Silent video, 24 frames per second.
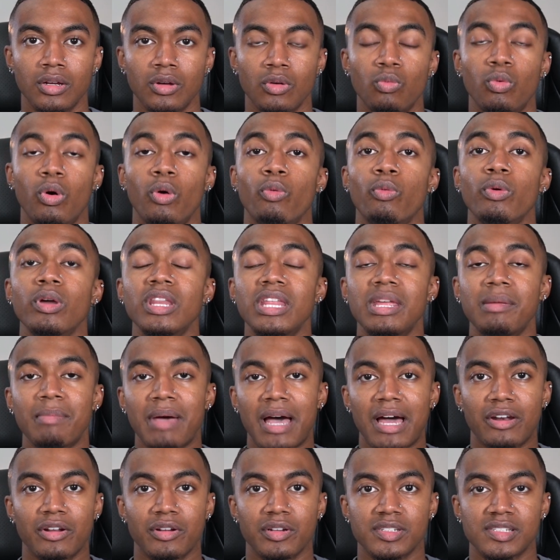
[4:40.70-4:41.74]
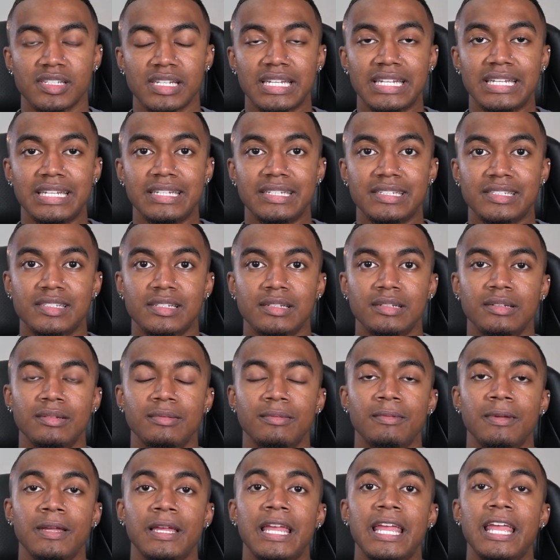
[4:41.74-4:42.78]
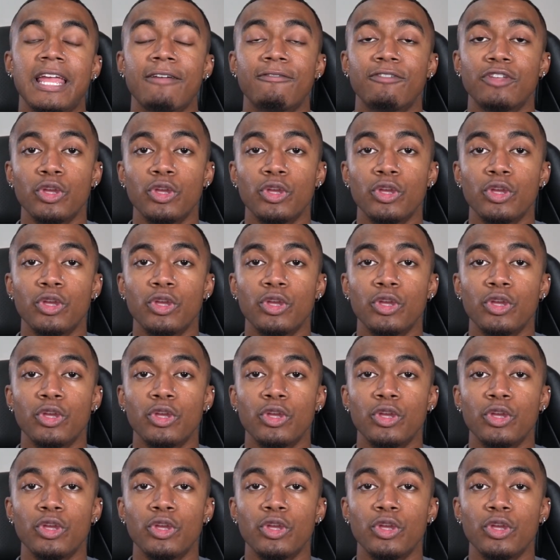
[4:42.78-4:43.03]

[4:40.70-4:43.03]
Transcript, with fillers: What really matters is if